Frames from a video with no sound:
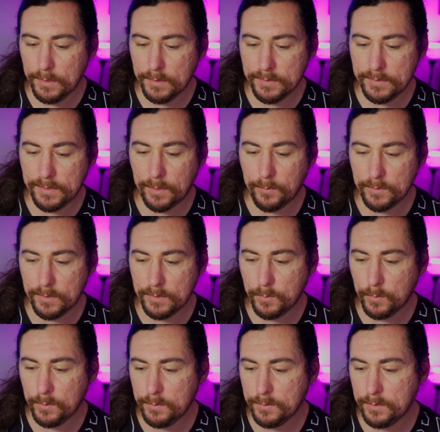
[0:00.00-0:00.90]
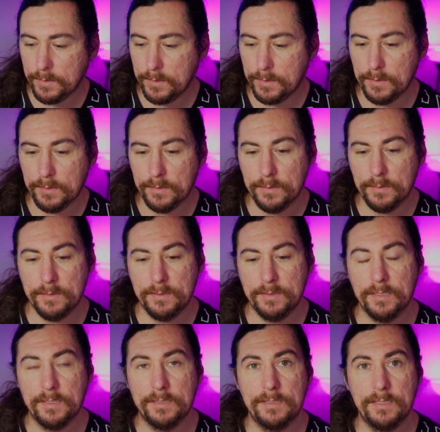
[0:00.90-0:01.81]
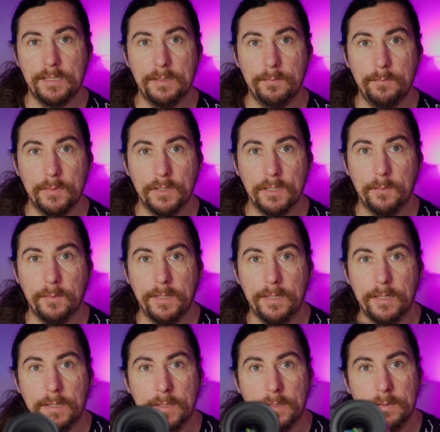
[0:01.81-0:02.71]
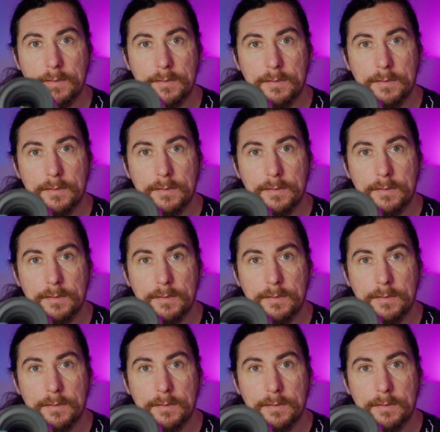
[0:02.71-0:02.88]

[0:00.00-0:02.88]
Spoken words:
Start with this one, the 16mm